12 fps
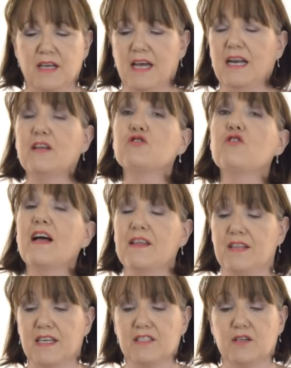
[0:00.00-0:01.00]
And I'll try
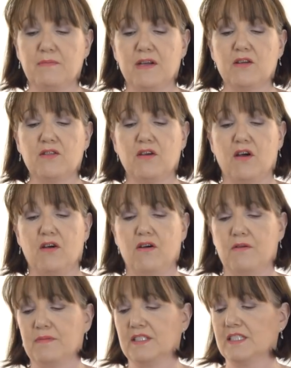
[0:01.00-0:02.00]
this on my other
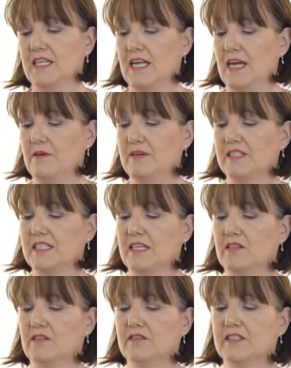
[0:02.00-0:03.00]
arm and see how it
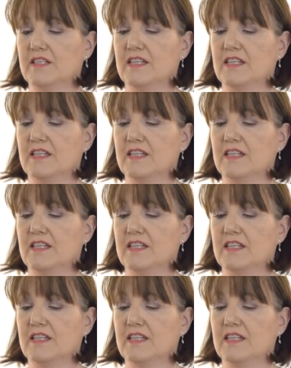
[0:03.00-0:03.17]
settles.